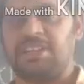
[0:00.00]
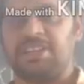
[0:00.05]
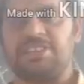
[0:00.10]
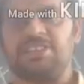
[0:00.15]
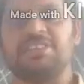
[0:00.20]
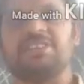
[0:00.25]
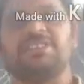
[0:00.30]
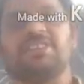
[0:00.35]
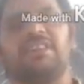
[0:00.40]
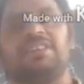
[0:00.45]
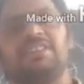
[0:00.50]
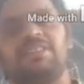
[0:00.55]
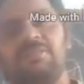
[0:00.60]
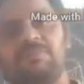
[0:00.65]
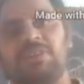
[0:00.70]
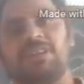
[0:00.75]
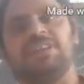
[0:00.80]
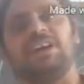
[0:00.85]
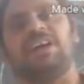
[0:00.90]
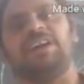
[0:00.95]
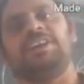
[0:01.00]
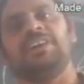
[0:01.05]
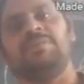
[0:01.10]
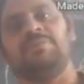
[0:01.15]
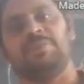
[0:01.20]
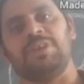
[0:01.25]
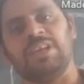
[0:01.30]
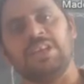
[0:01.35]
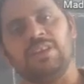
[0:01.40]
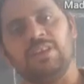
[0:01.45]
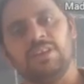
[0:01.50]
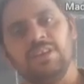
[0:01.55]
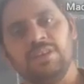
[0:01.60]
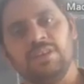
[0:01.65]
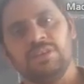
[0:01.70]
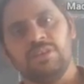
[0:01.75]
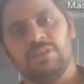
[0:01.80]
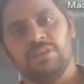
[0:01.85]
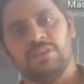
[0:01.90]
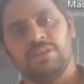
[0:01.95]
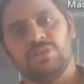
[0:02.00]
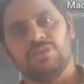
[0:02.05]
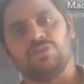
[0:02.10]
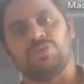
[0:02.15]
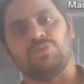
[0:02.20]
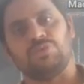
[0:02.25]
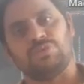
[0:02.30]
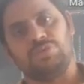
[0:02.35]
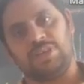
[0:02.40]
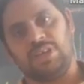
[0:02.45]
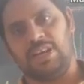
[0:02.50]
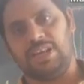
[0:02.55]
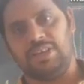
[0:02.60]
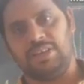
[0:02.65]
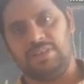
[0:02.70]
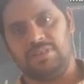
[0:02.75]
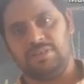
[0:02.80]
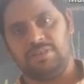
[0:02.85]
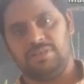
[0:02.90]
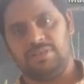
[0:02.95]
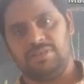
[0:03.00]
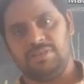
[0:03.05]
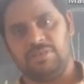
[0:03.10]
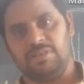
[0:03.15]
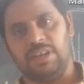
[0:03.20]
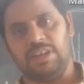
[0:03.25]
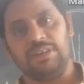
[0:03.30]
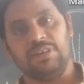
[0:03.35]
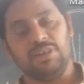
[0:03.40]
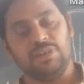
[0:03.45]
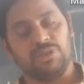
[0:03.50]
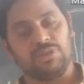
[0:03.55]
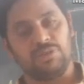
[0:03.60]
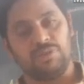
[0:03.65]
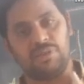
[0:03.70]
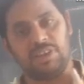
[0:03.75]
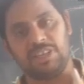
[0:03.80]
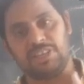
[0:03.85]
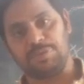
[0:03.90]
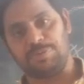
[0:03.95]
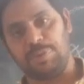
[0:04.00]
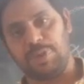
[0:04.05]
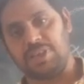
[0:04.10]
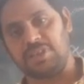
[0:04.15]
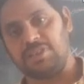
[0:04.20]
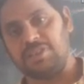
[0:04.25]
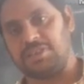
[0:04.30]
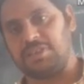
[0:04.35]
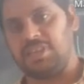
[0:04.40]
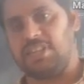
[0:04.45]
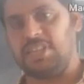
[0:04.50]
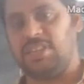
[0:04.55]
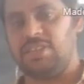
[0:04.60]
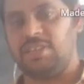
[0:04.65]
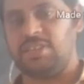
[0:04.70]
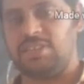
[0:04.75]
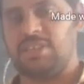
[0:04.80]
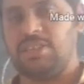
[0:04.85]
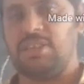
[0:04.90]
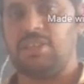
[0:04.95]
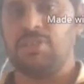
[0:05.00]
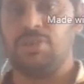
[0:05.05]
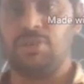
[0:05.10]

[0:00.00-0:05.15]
trees is nothing but attempting suicide. Right? So respect trees.